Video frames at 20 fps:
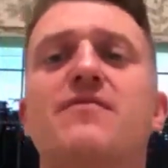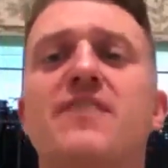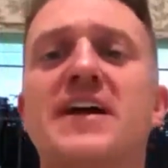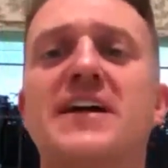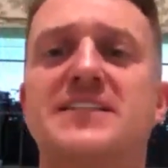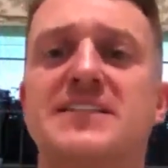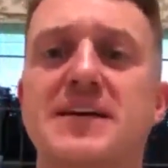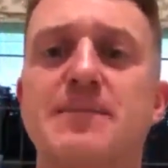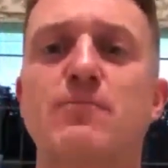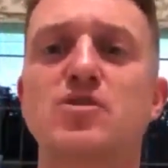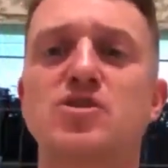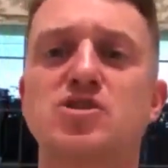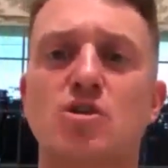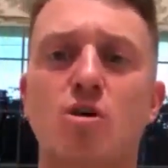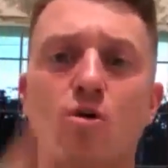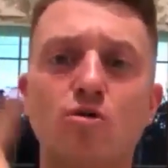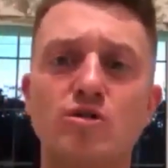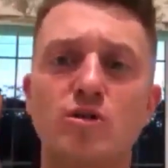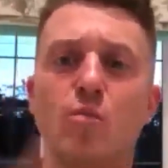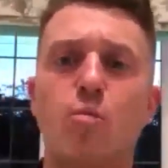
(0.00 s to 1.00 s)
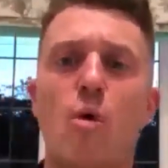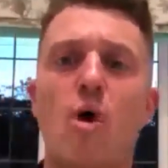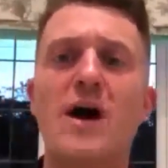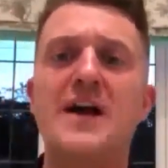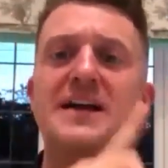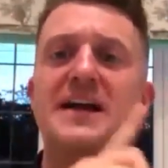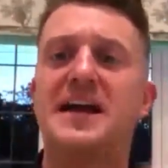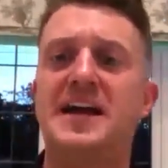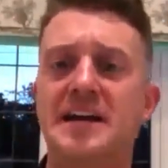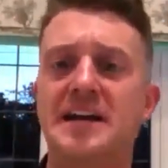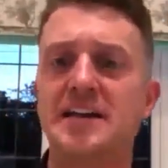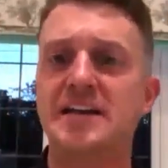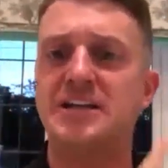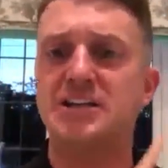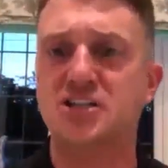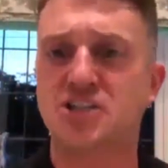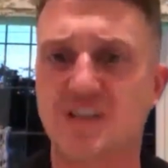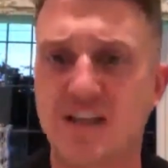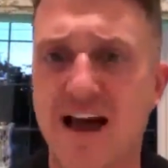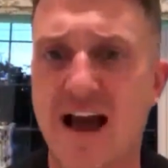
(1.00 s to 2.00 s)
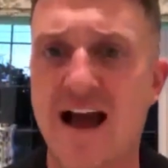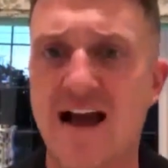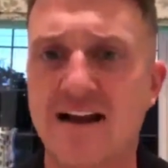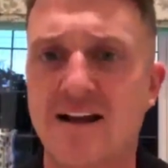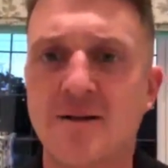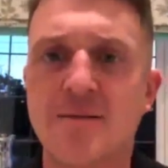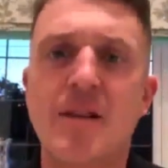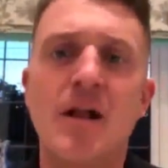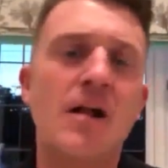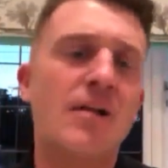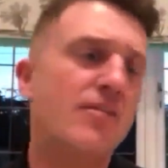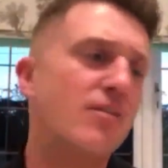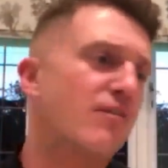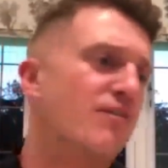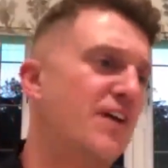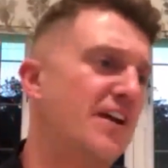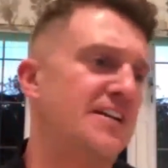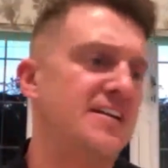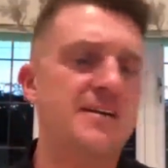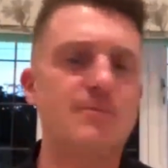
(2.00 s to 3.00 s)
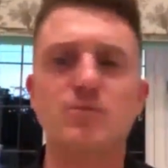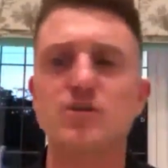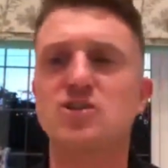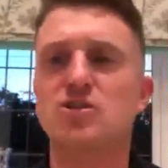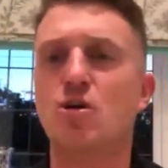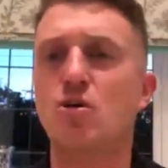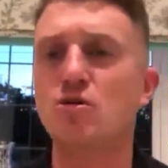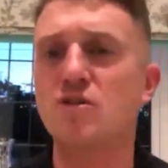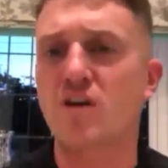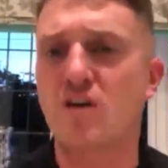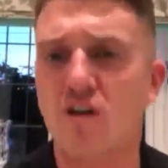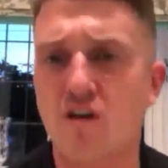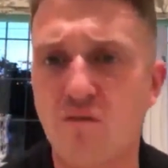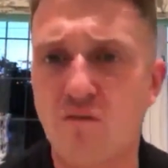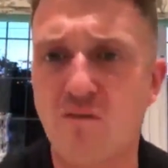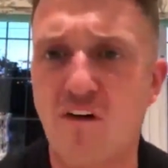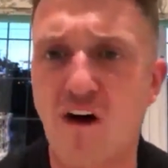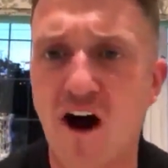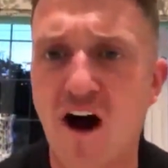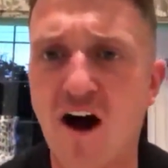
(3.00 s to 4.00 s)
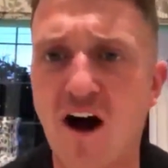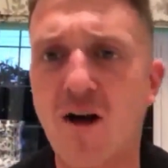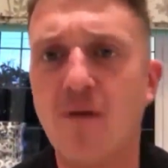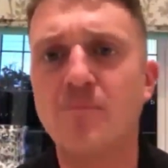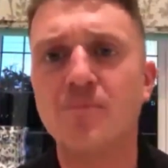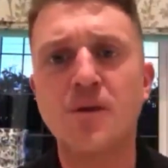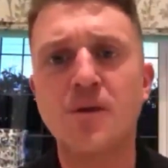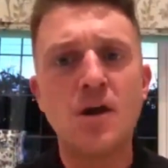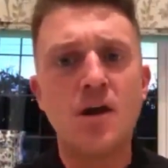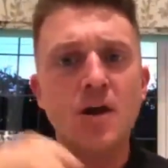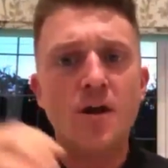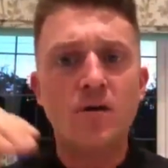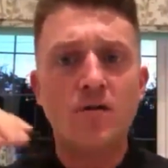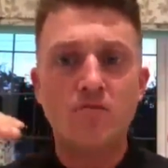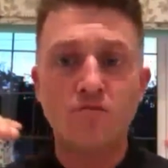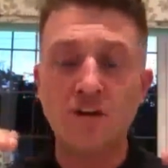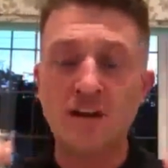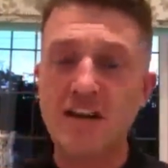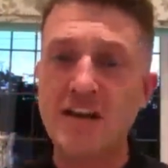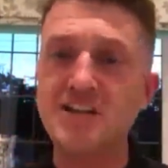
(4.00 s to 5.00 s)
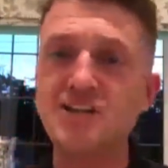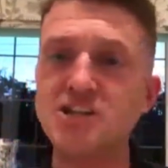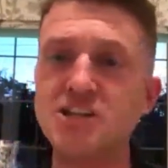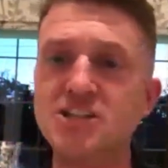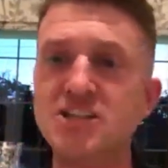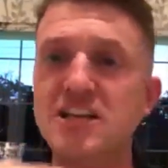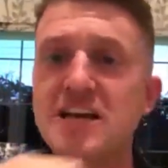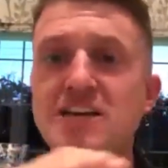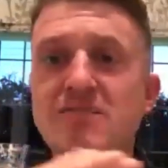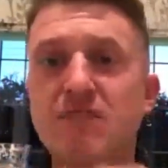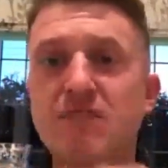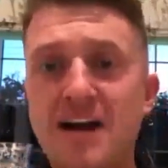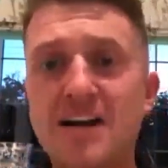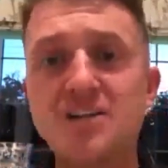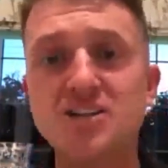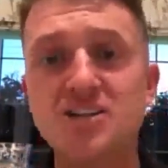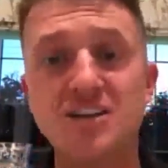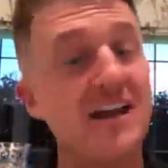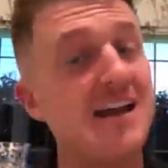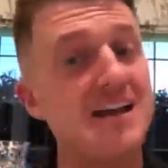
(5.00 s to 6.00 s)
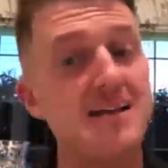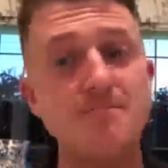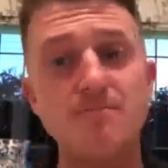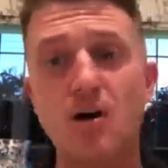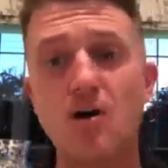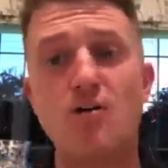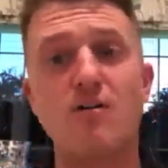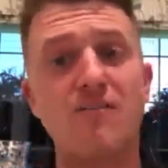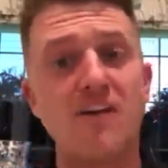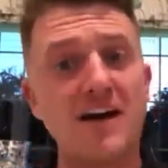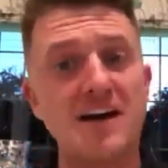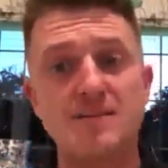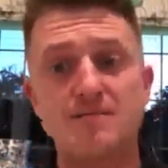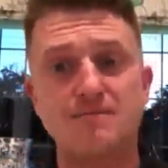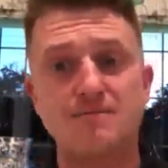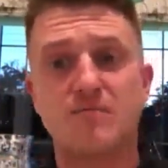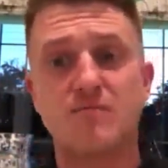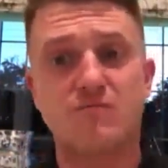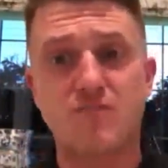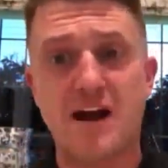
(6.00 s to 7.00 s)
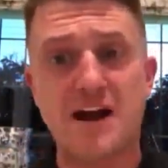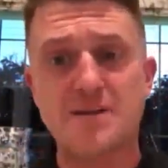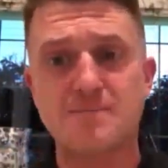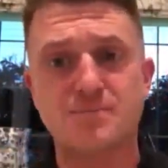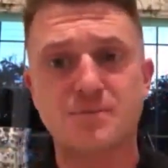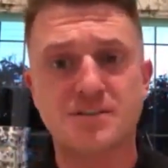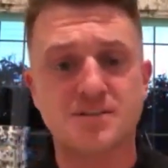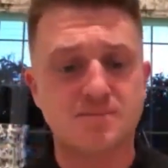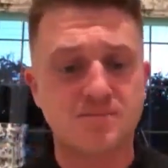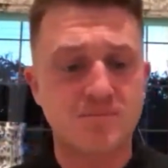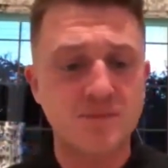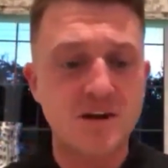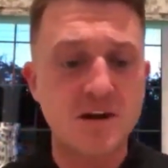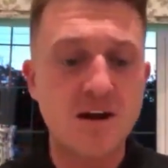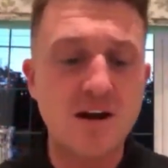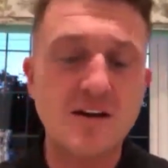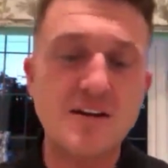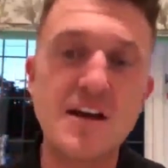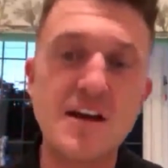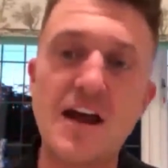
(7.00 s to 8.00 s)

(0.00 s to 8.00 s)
hear the victim was called a white English slag, the victim was called a kafir, religiously, racially motivated rapes,